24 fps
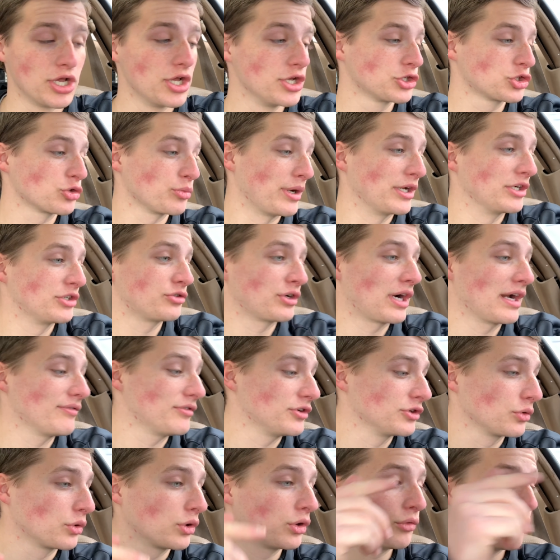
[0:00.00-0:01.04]
So my
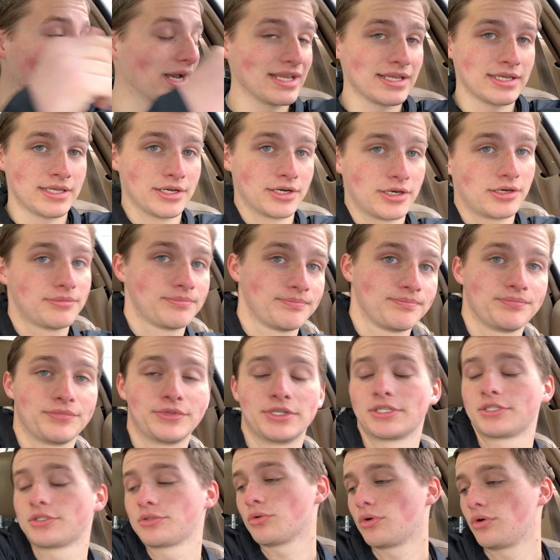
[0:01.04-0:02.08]
driver door right here,
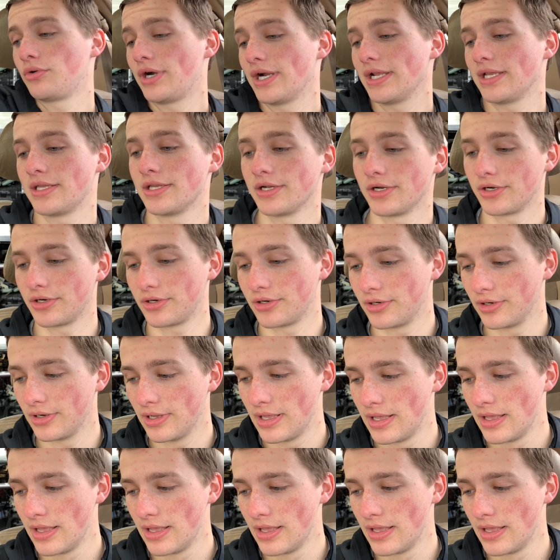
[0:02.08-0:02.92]
this door right here,